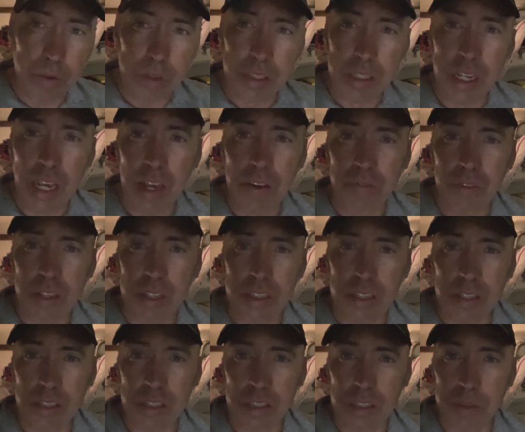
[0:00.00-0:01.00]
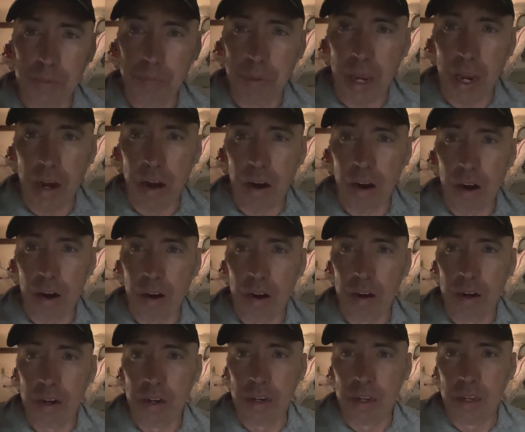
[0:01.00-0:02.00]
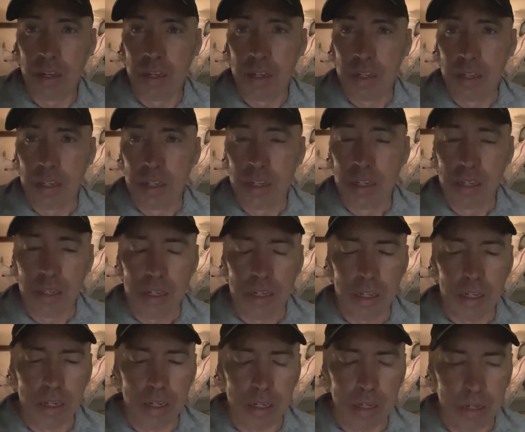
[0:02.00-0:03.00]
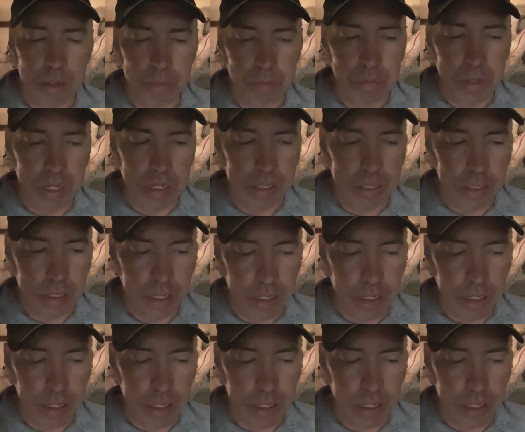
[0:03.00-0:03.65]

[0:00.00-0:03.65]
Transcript: we'll save this as a spare, but